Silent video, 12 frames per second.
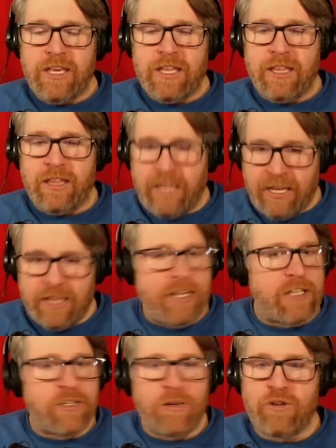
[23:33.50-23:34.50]

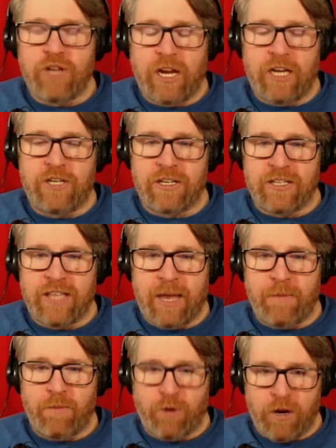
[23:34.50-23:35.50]
These new changes
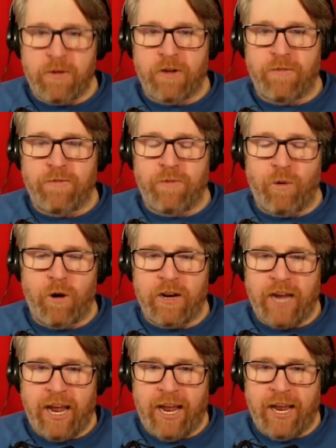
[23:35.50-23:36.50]
that Premier
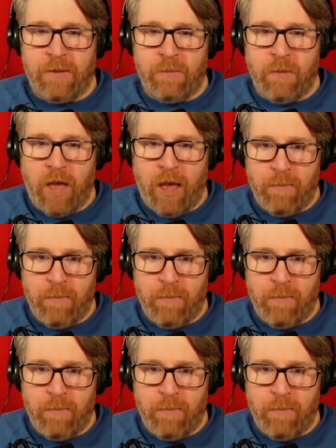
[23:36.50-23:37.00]
Ford and